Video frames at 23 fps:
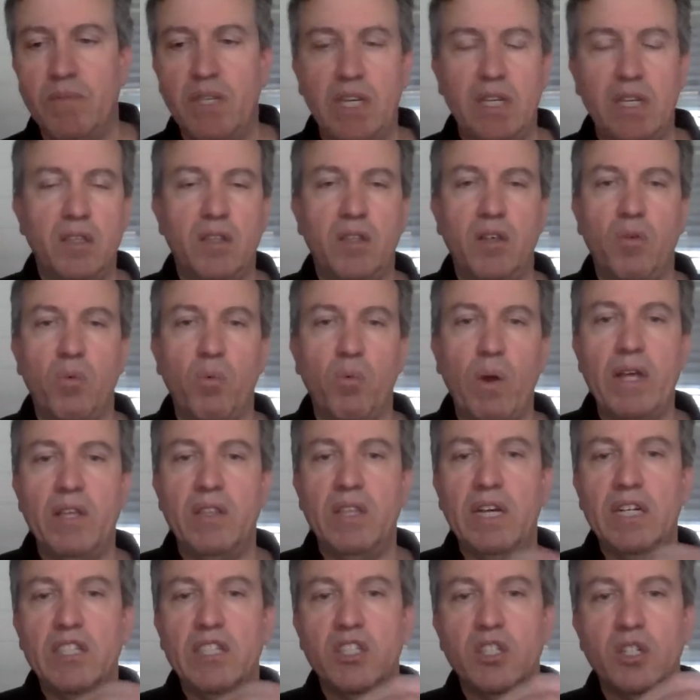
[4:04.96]
the way
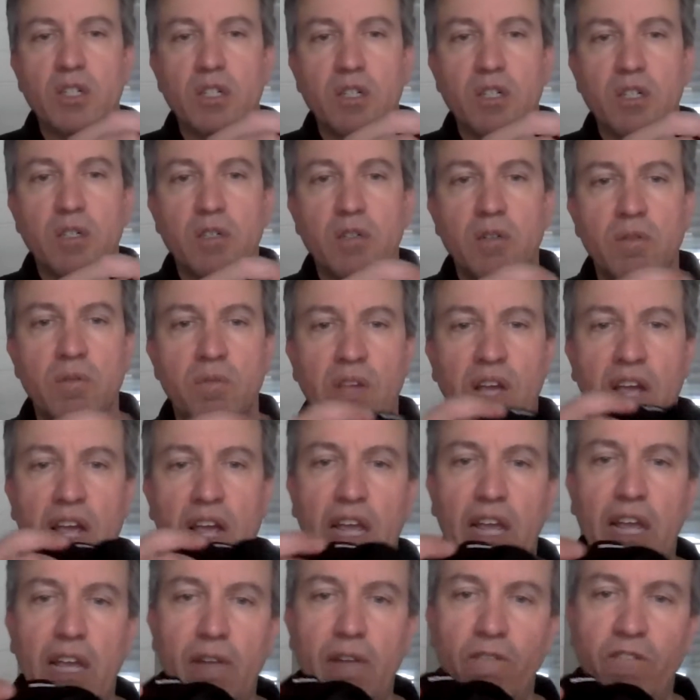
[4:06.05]
that your
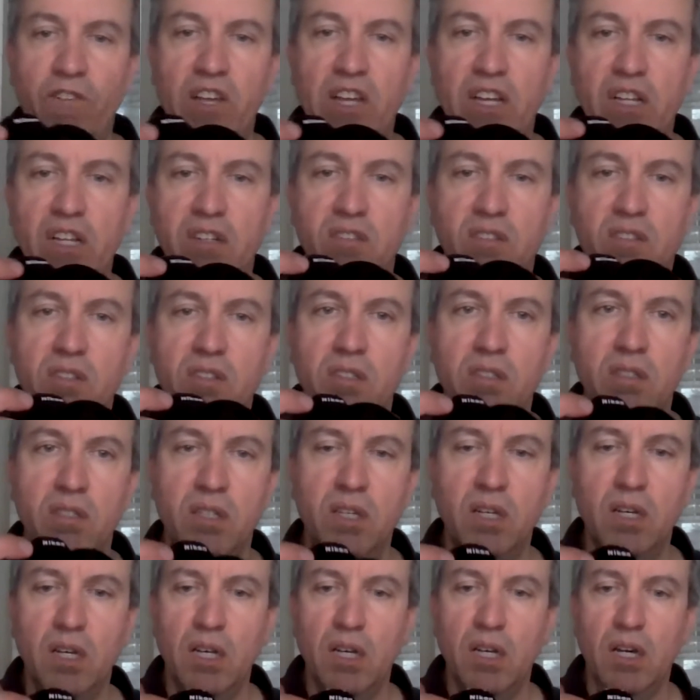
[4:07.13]
hand fits
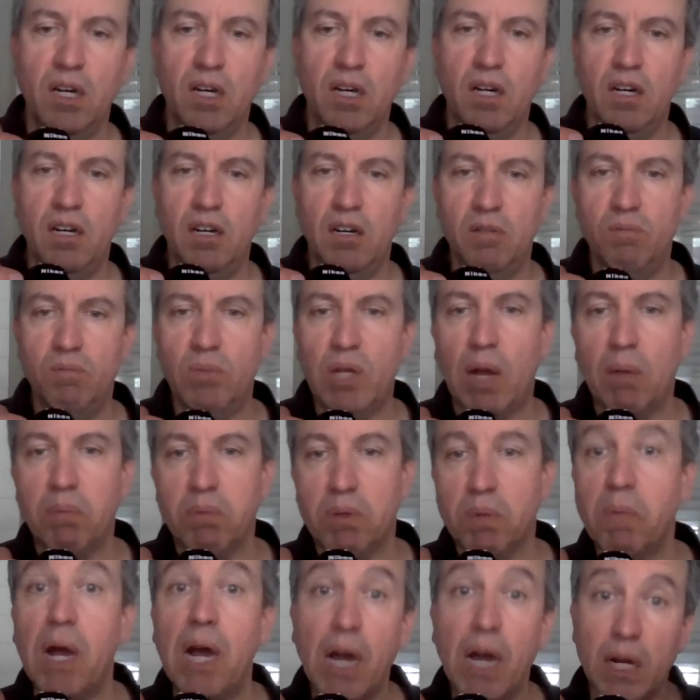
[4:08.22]
top
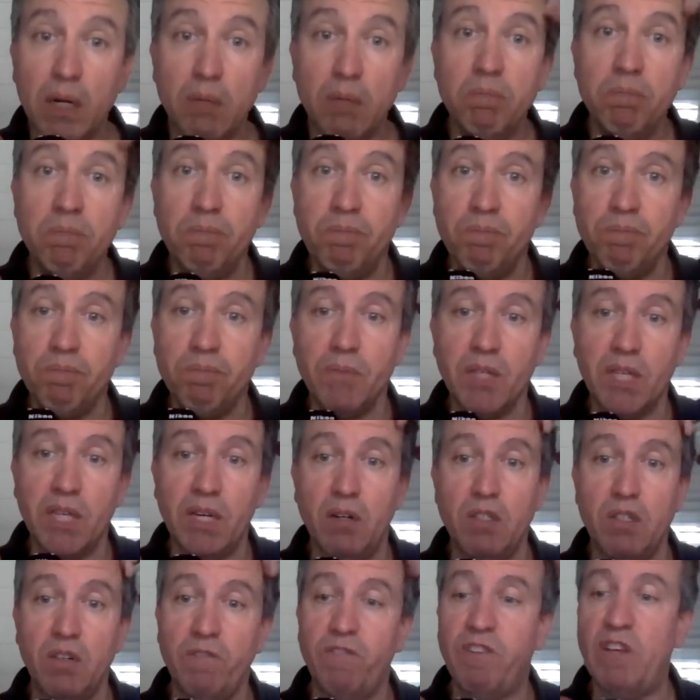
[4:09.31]
to bottom.
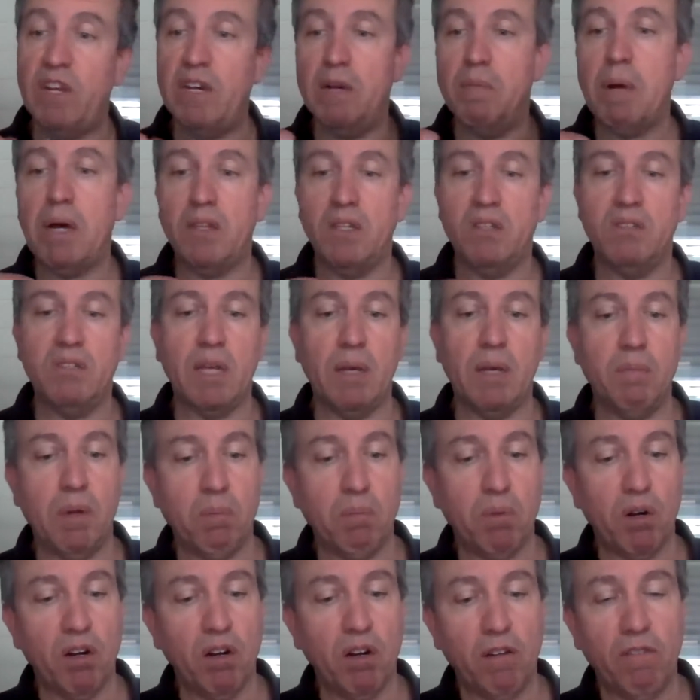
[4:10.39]
You're fitting about the same
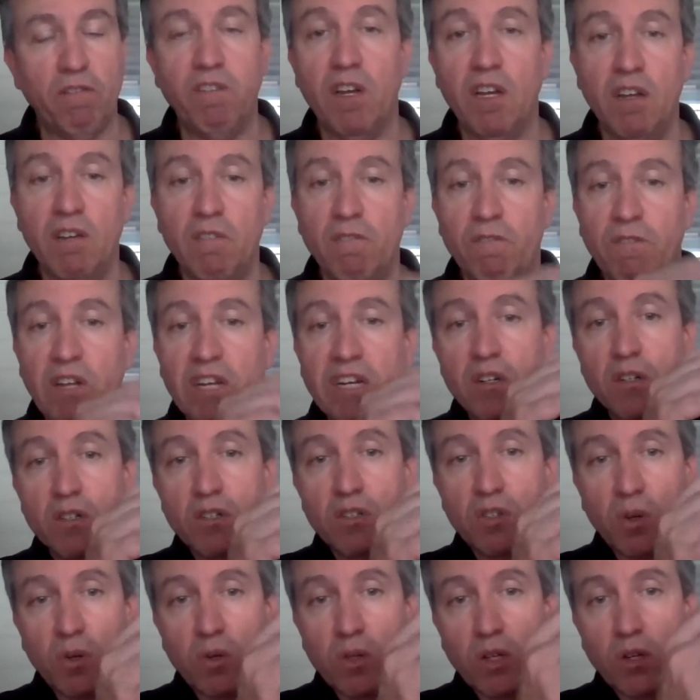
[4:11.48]
number of
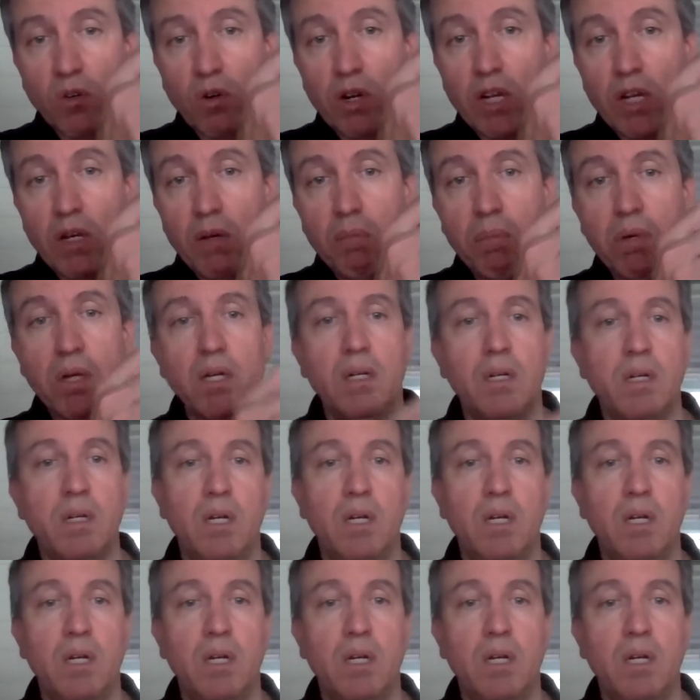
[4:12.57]
fingers on the grip,